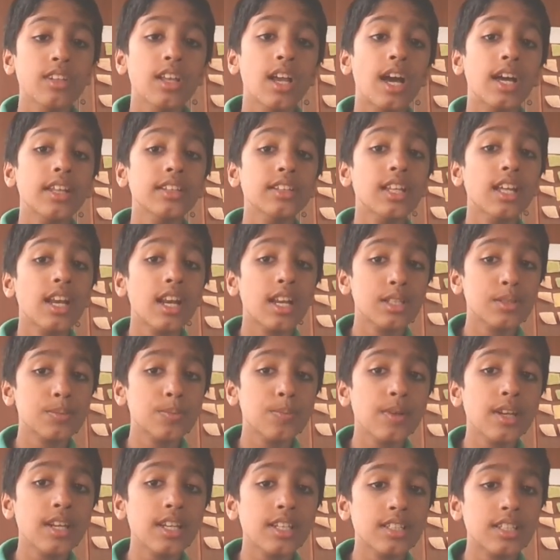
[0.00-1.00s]
At the
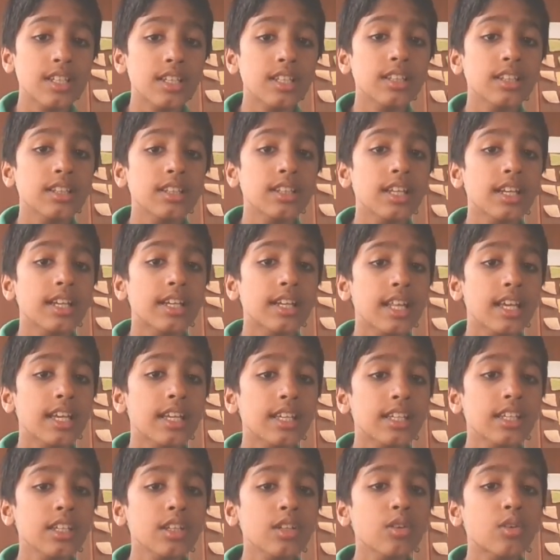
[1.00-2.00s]
respiration, they
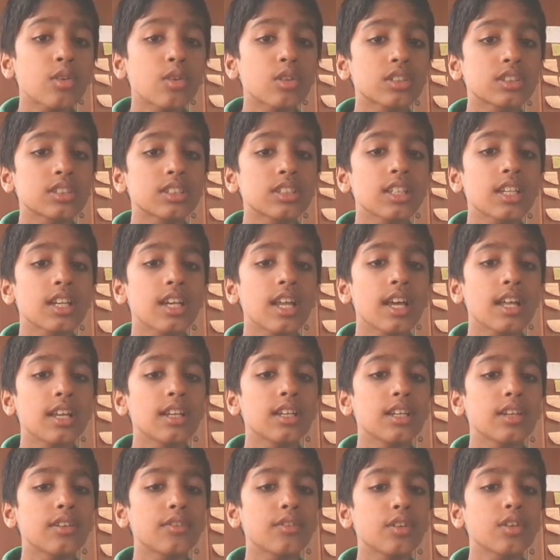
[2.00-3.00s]
take in oxygen
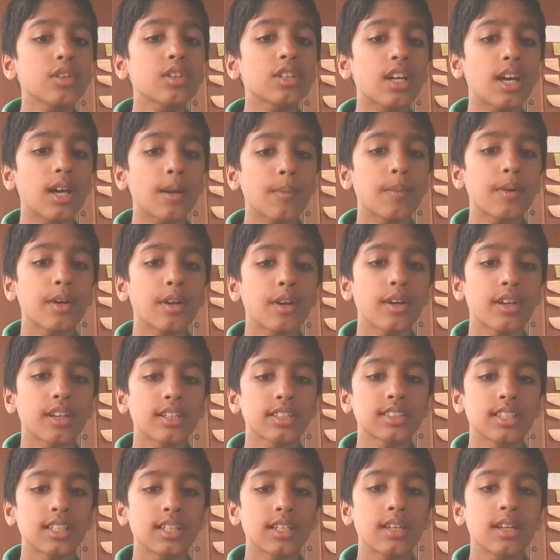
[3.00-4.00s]
and leave out carbon
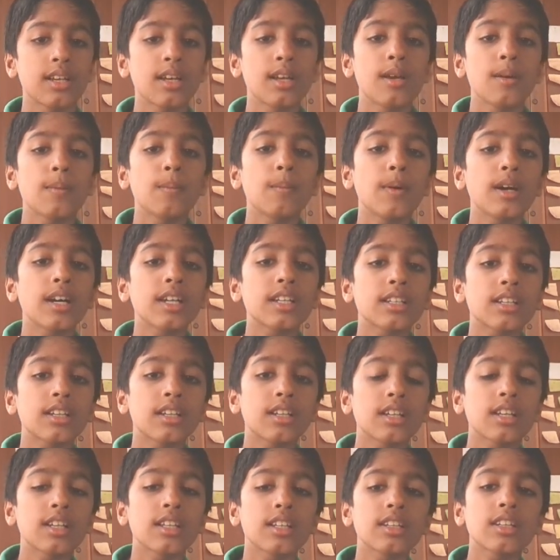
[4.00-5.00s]
dioxide, but
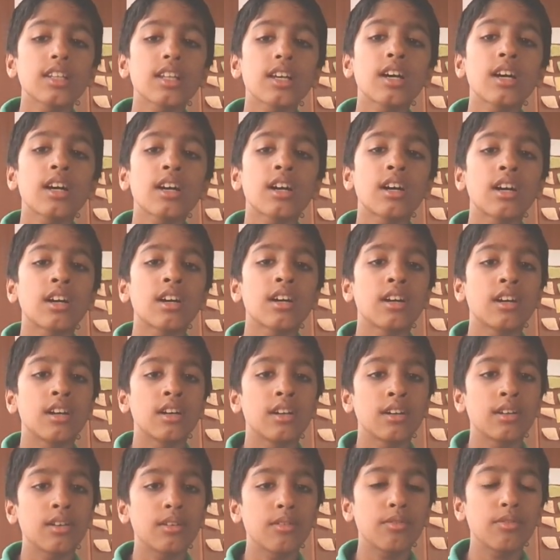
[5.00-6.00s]
in
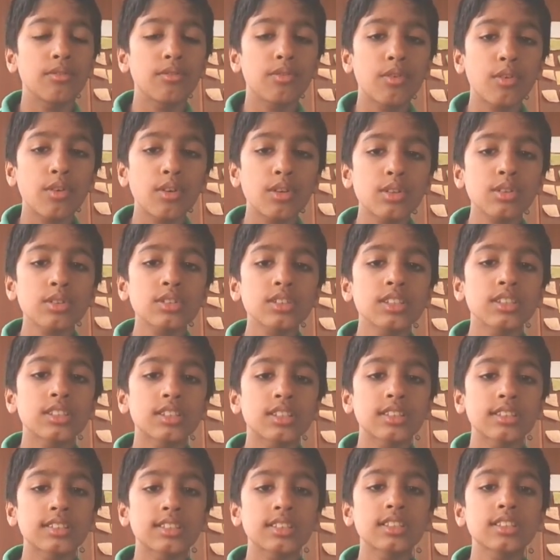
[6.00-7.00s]
the
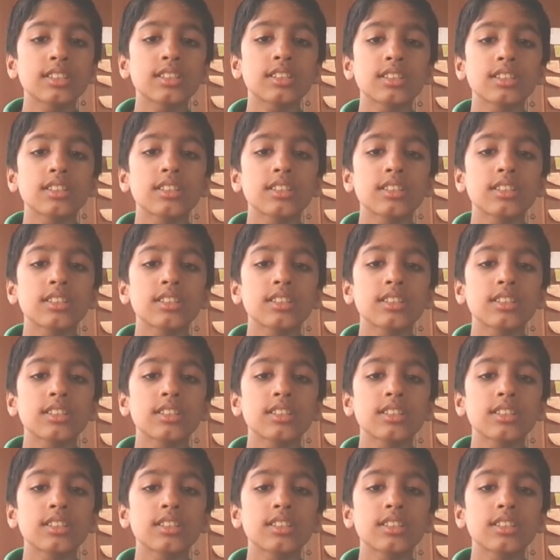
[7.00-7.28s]
photosynthesis